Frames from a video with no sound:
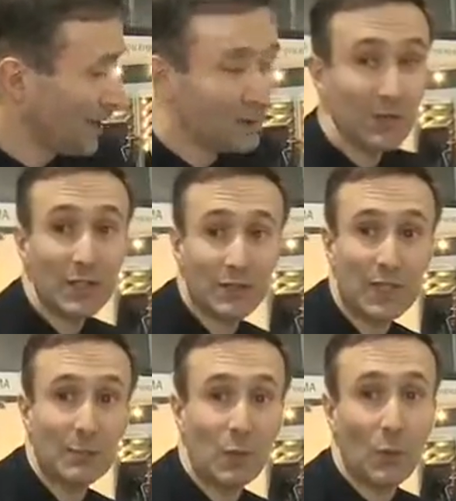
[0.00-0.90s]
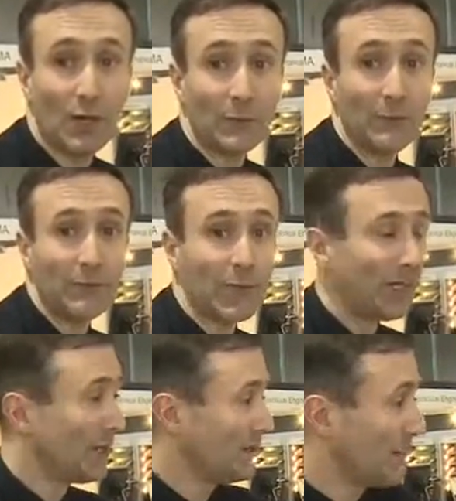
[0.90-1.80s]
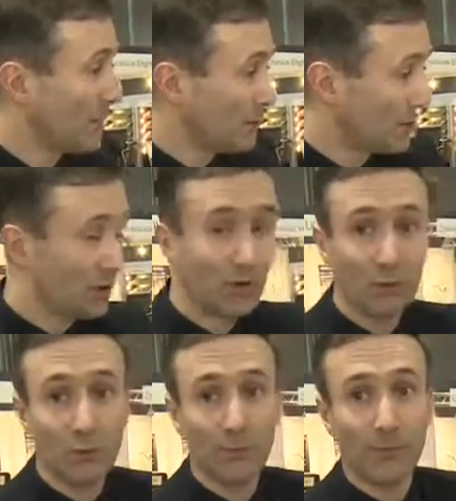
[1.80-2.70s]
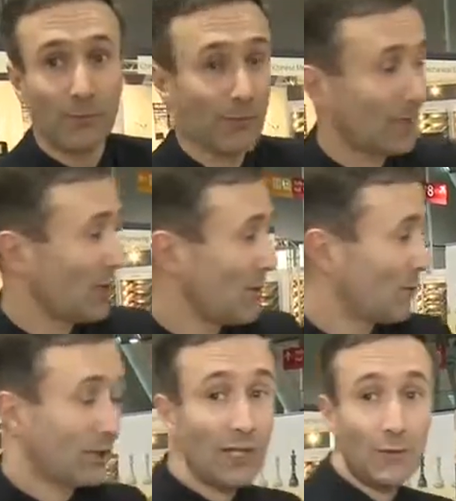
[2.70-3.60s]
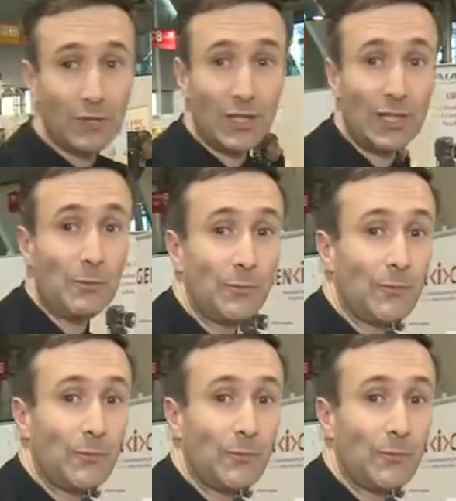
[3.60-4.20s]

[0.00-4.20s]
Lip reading: So that's demo one. Demo two, over on the left here,